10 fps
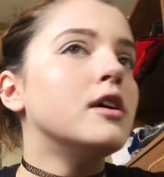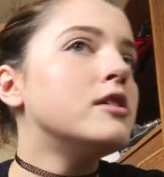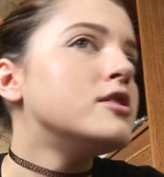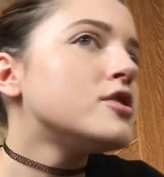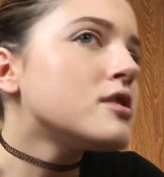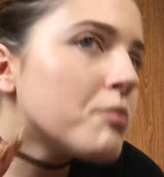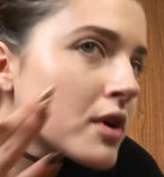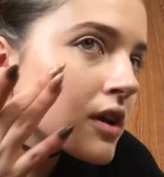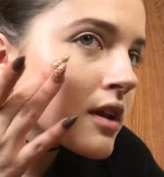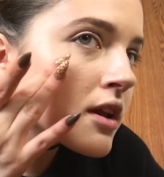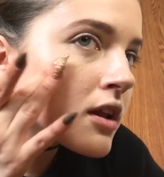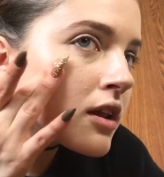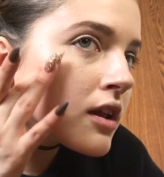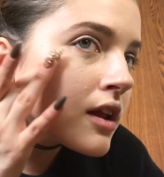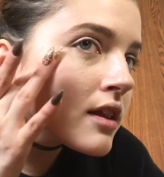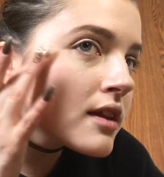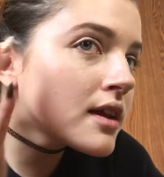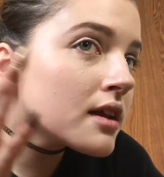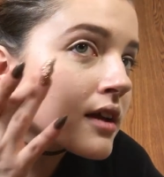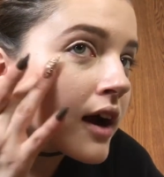and just put a
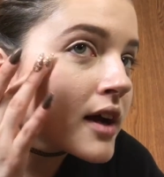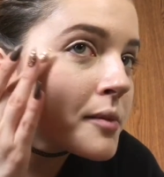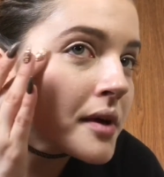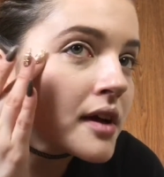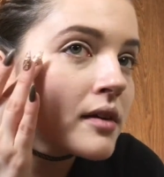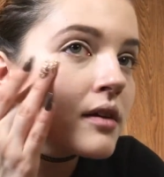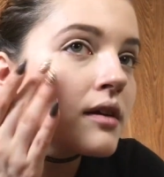little tiny bit,